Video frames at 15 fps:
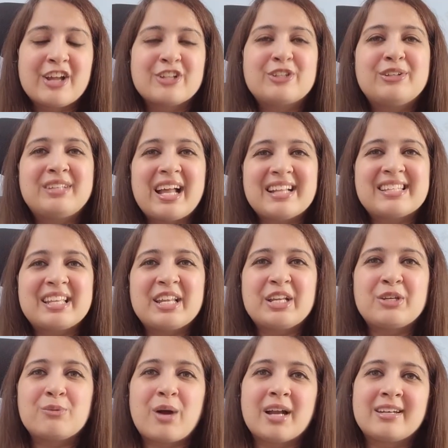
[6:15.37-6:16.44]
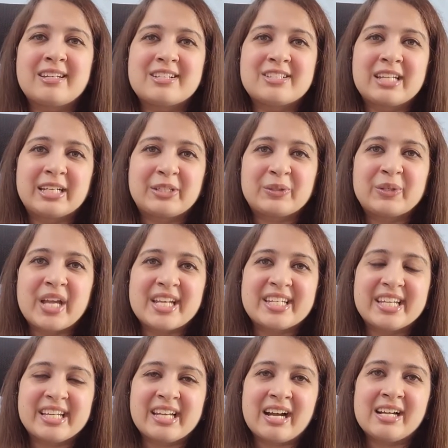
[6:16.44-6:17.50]
So that's an advantage that you get
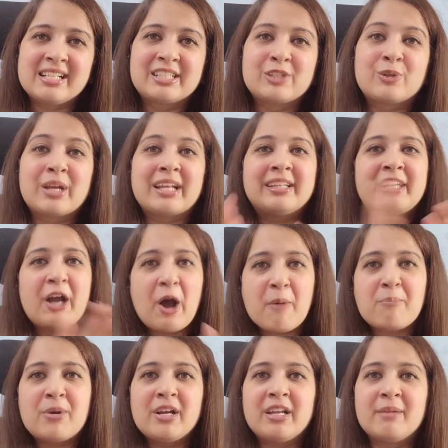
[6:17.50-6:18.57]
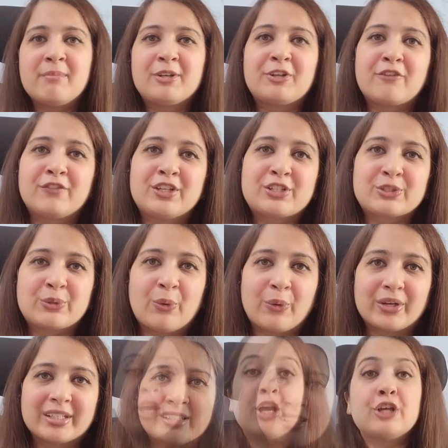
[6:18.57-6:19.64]
in IELTS. You get the upper limit of the score.